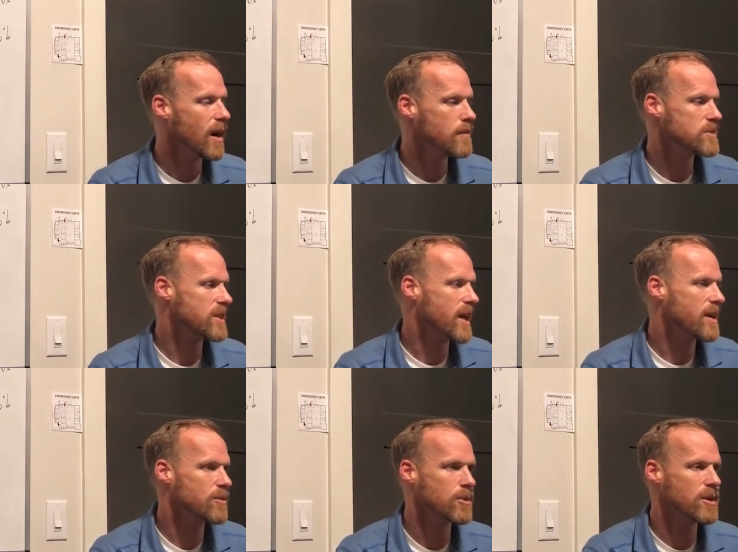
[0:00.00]
Today
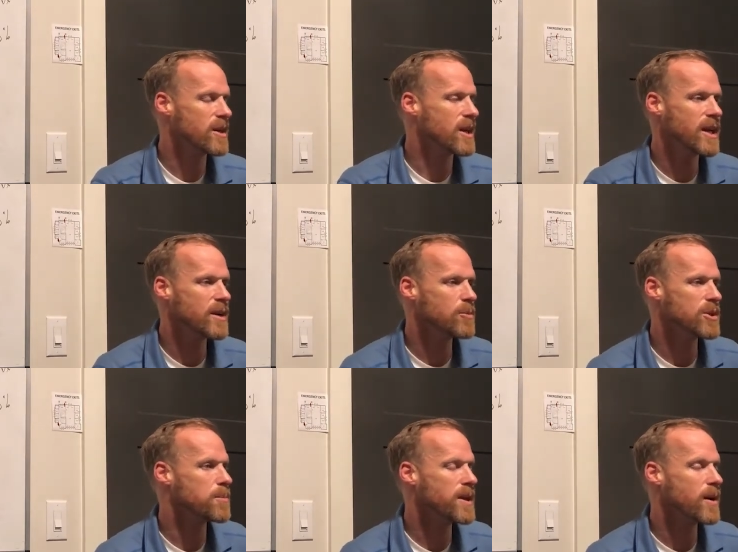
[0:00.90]
we're going to hit them with a
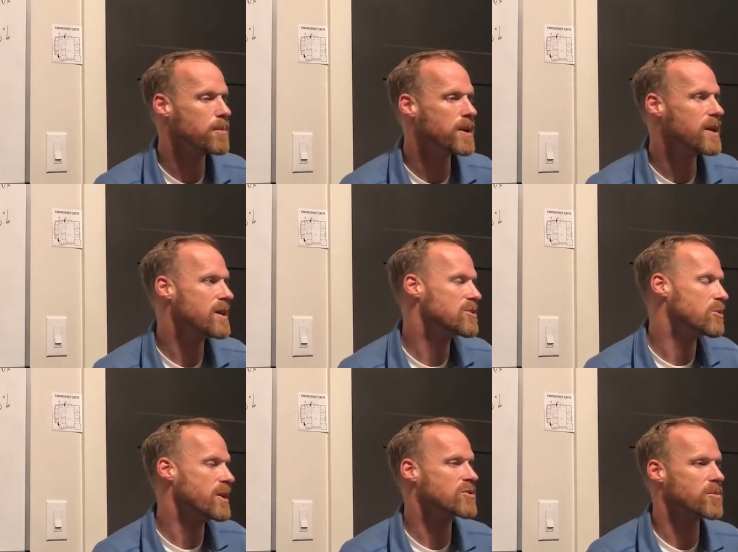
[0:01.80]
PRP. 2
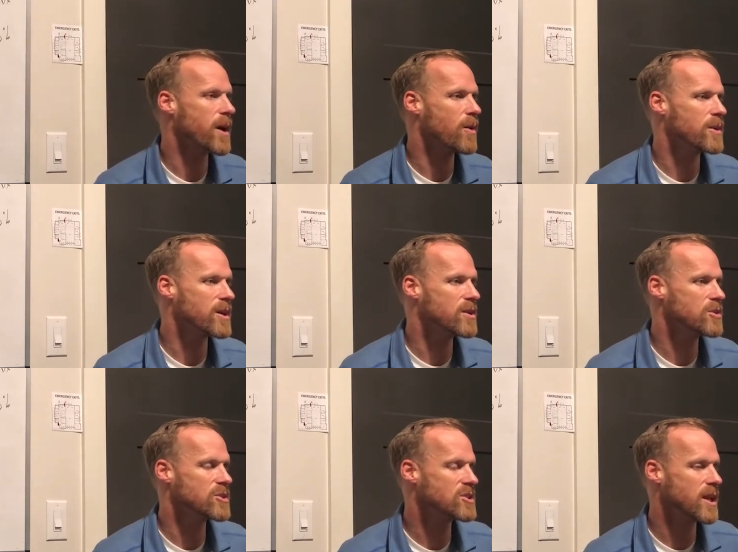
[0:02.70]
weeks from now we're going to do the
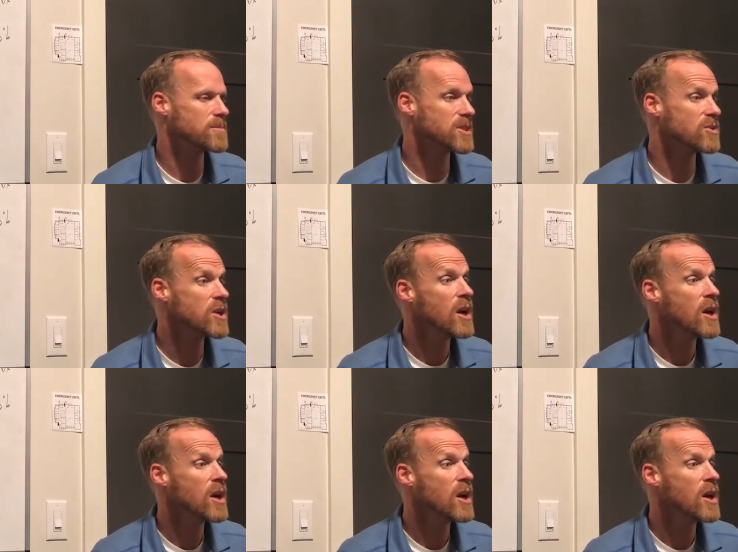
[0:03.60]
stem cells.